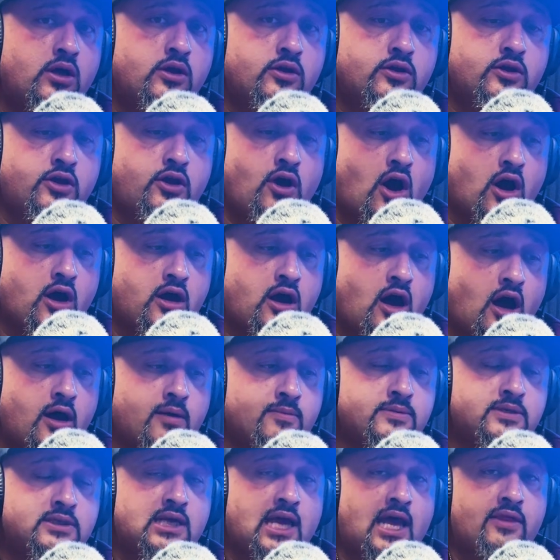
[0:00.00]
The dog
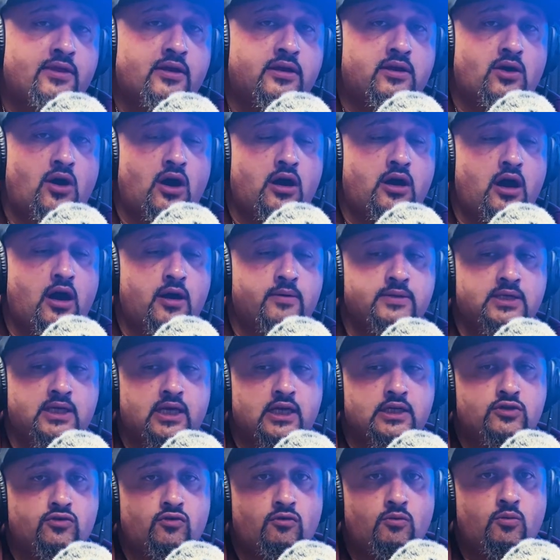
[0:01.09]
comes and
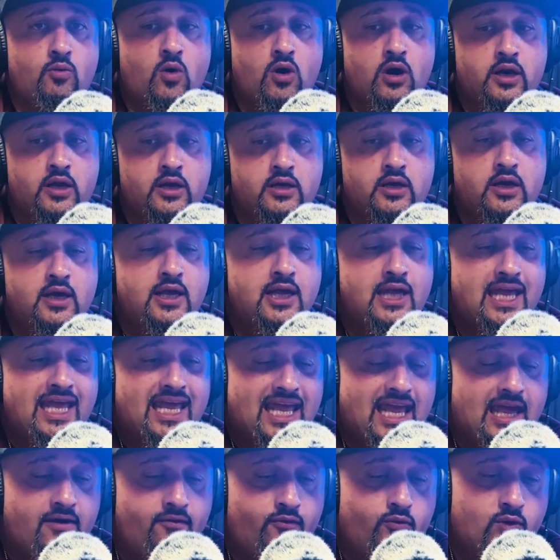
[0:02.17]
gets rewarded.
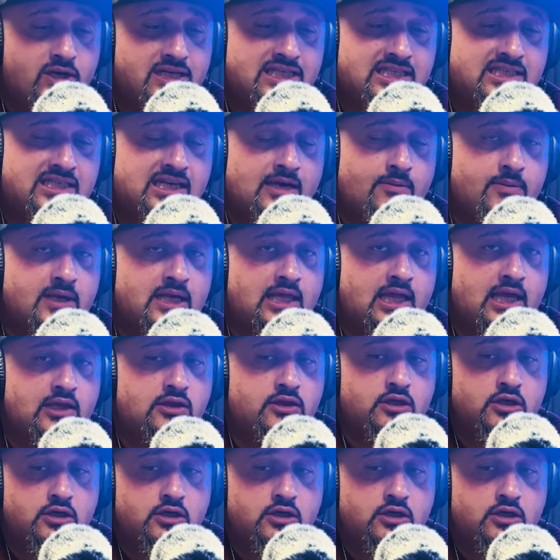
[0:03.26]
If we stimulate the